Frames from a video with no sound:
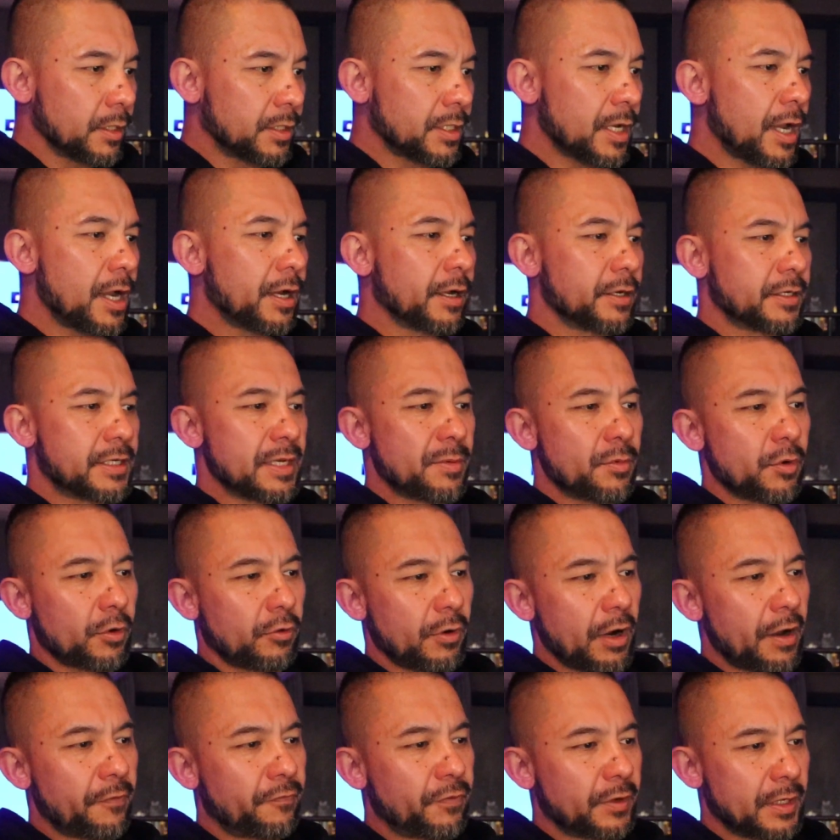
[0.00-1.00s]
target
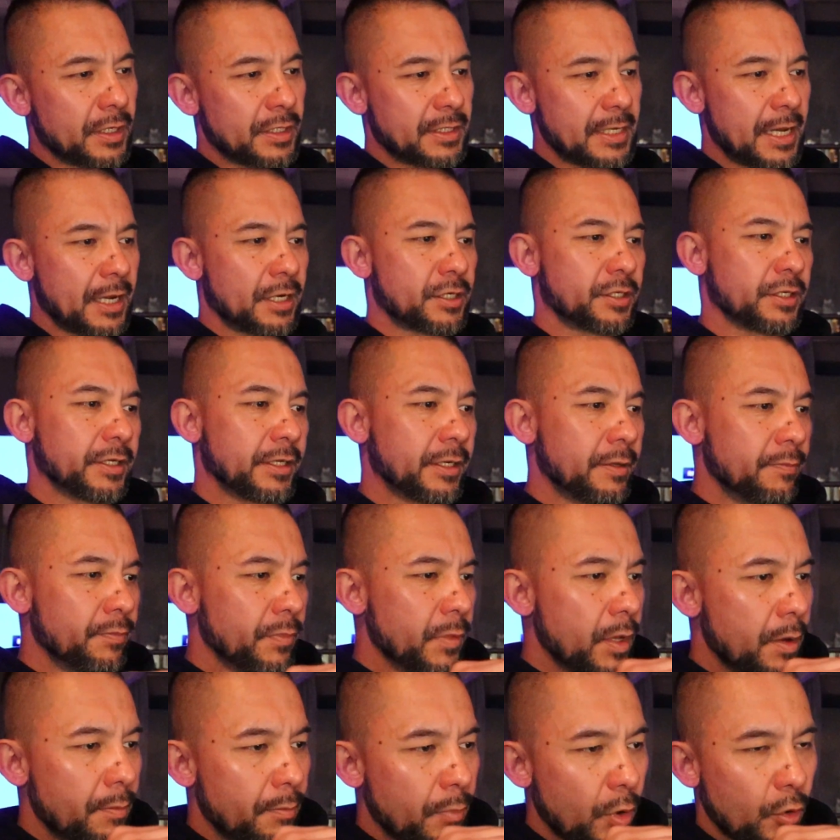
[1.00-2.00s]
demographic is actually
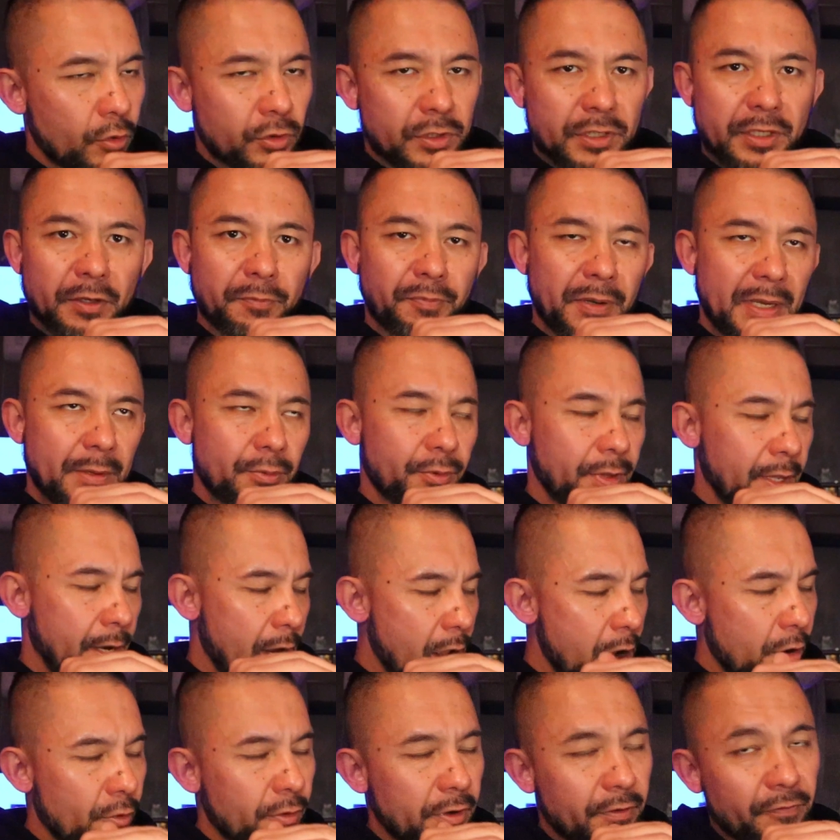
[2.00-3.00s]
mostly people that
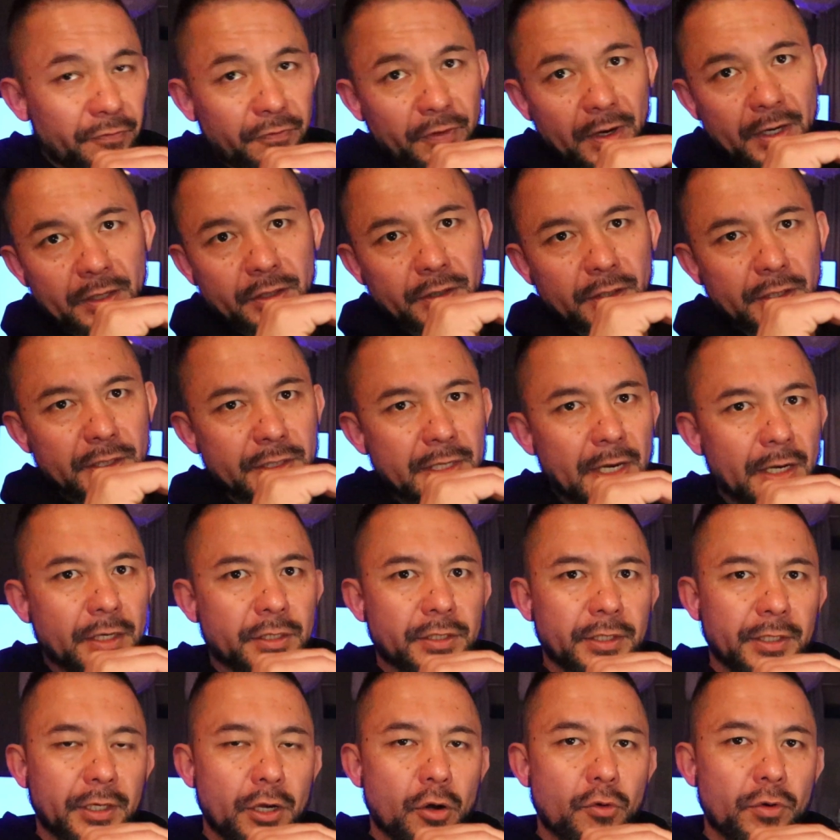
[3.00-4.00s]
are infected is
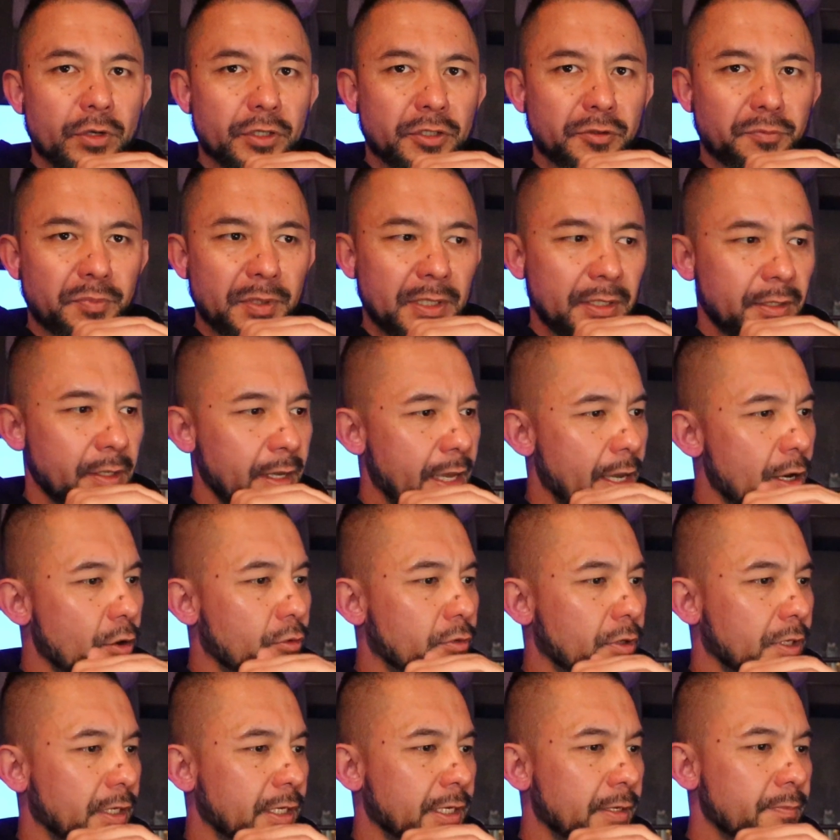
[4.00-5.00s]
actually going to be the
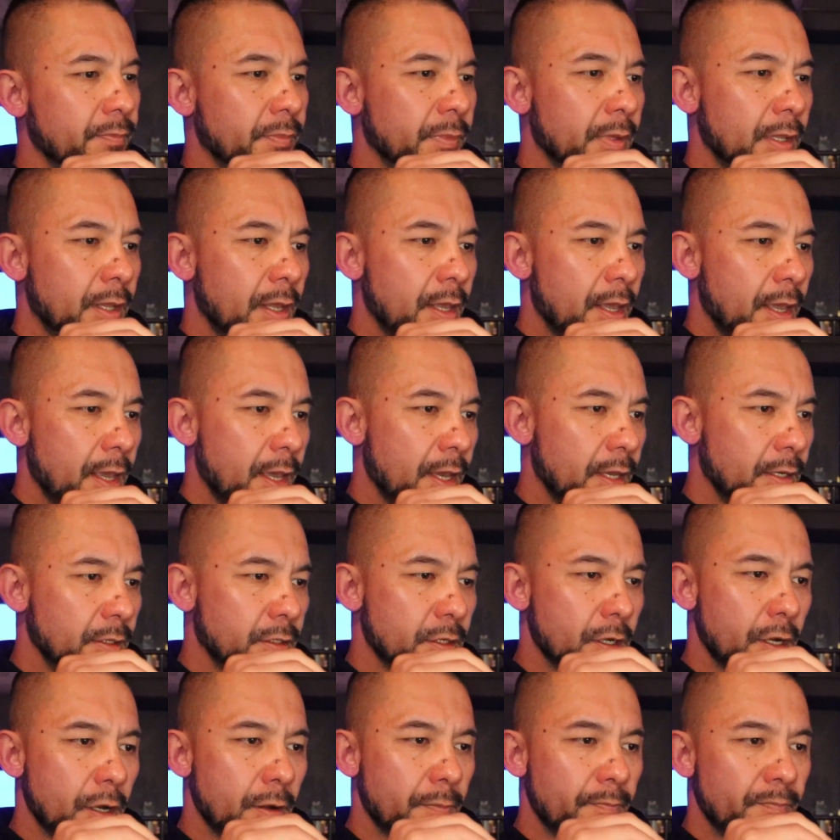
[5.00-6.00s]
elderly,
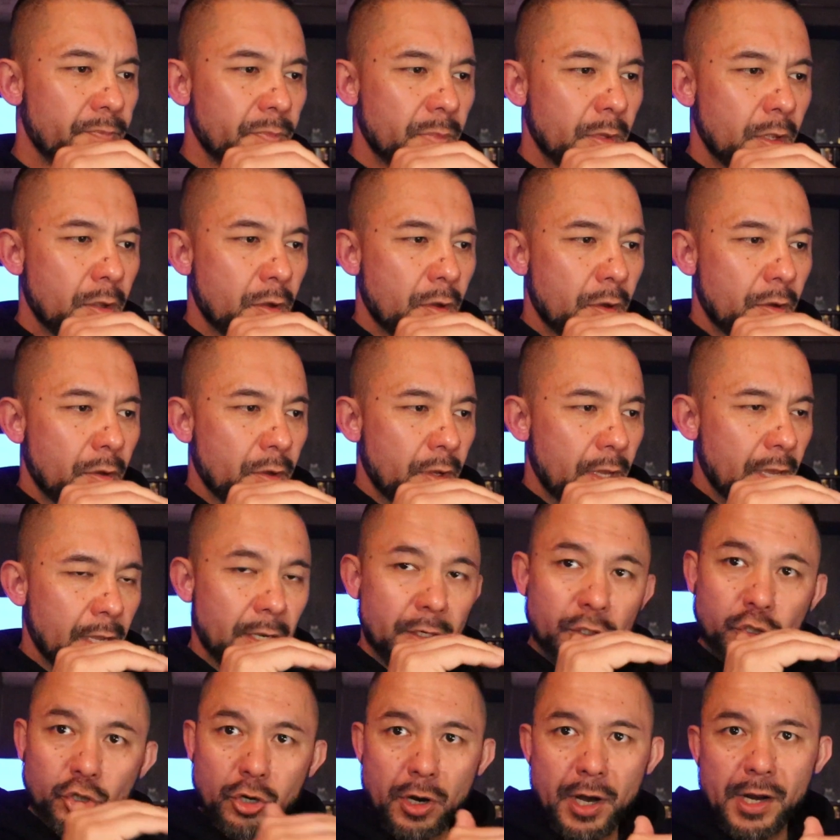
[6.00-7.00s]
and
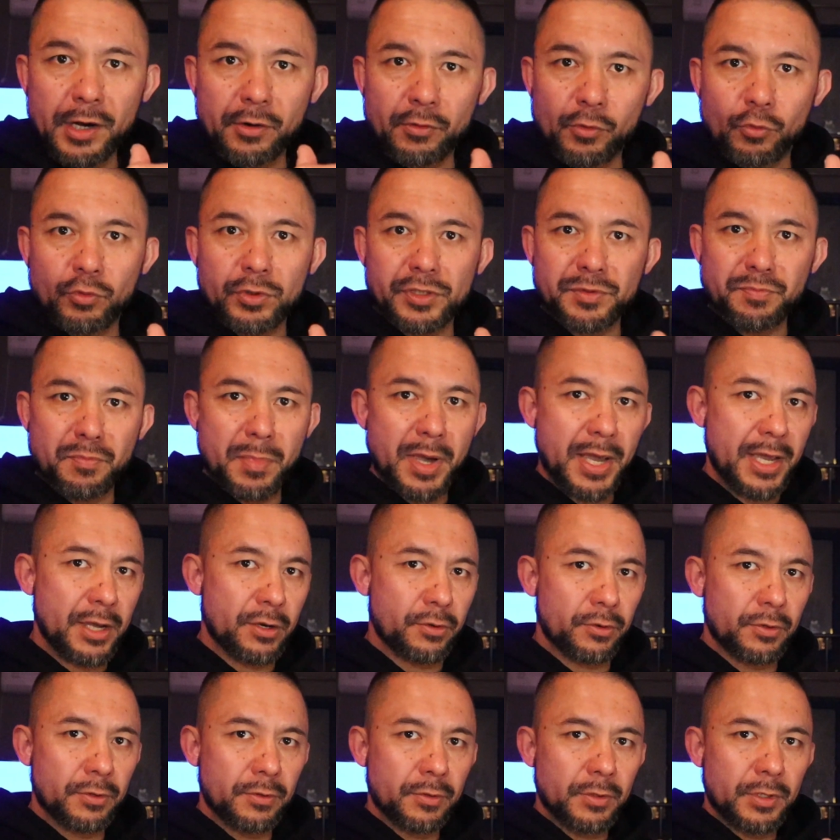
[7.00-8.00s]
in China it was
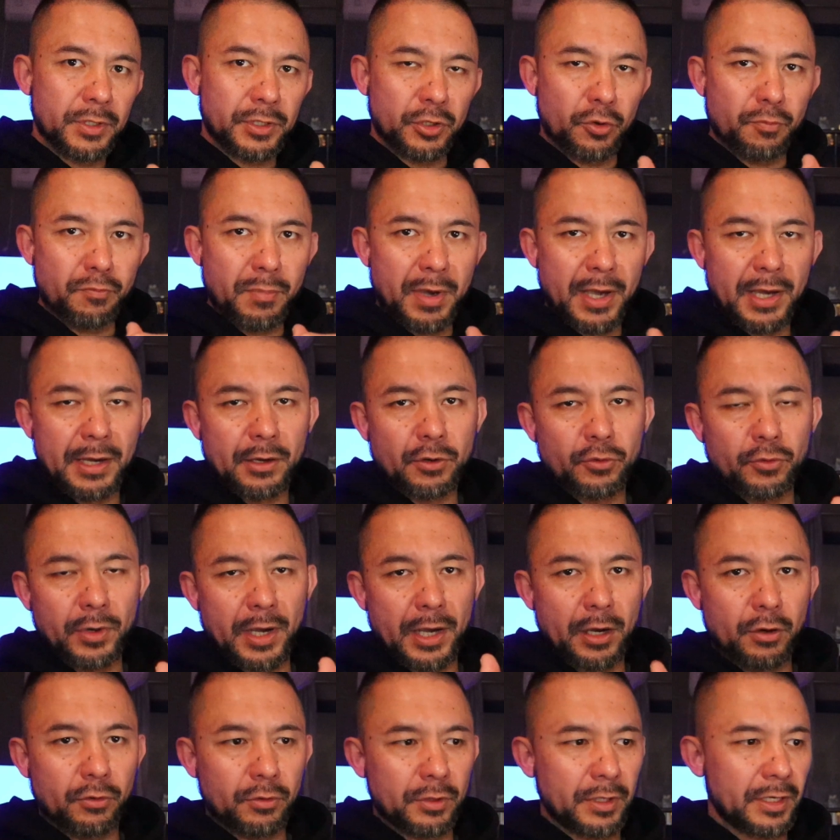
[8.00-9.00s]
male. So male
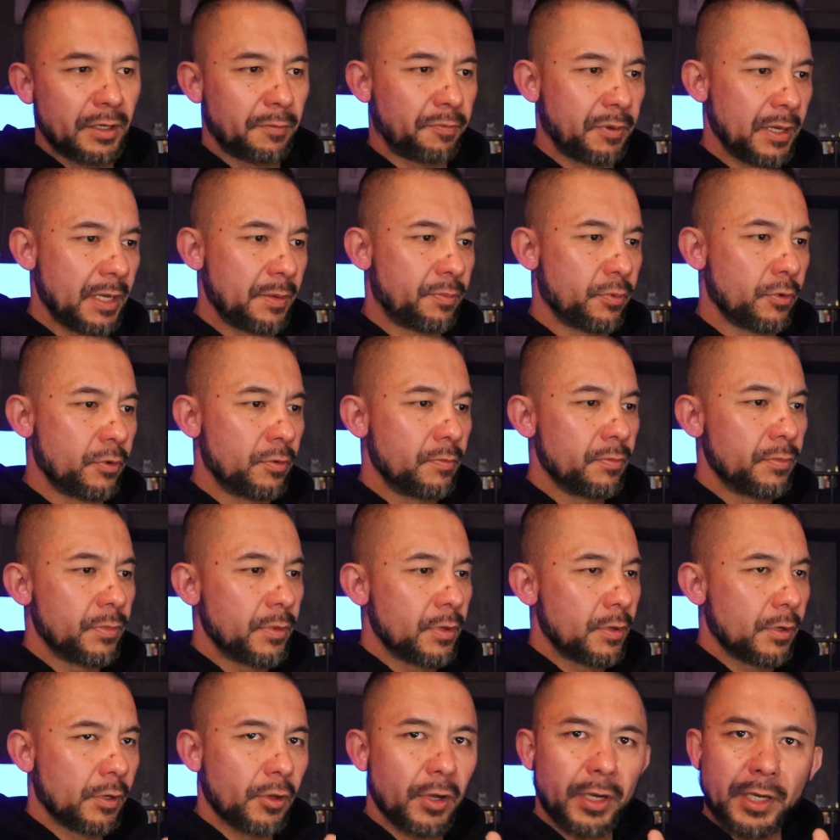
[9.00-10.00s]
elderly people,
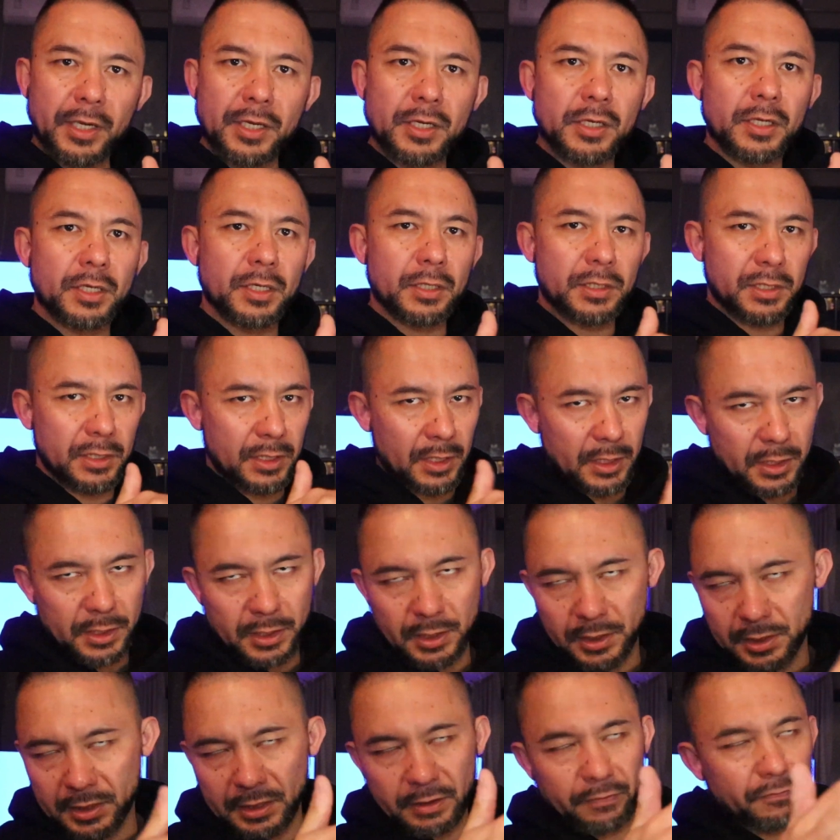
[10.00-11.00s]
like in their
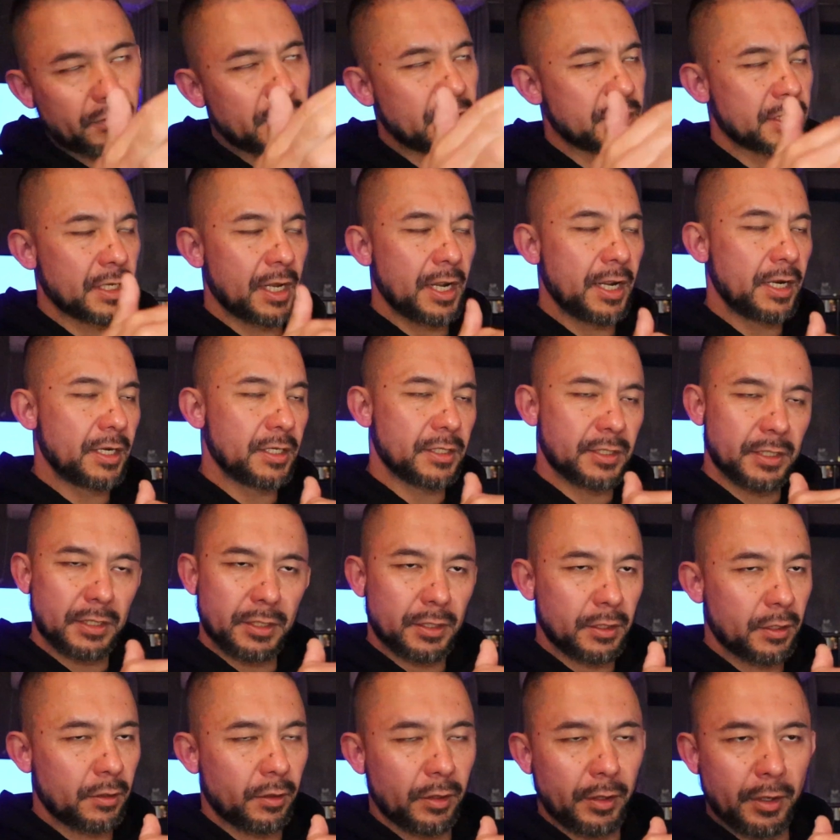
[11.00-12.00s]
60s, 70s, and
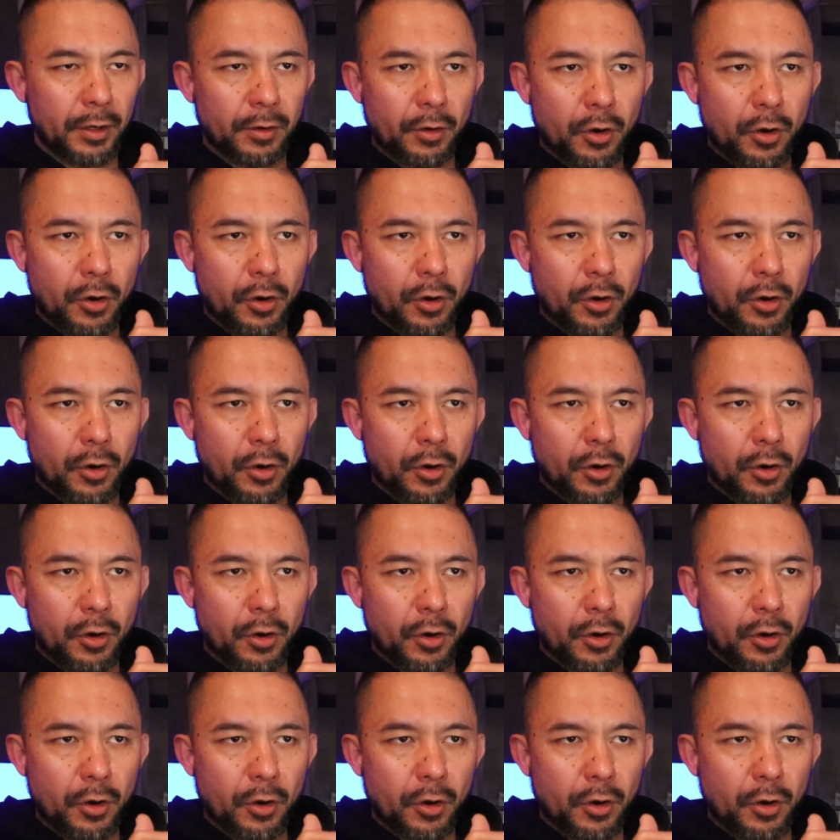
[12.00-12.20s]
80s,